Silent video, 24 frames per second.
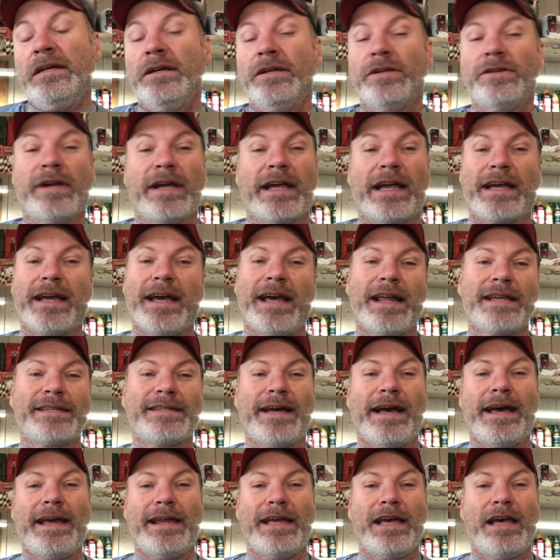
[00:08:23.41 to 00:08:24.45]
So I got kind of
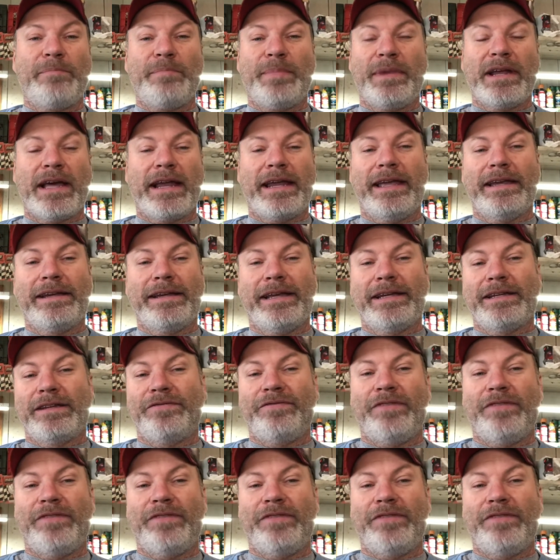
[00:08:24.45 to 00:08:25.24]
tied up and I didn't get to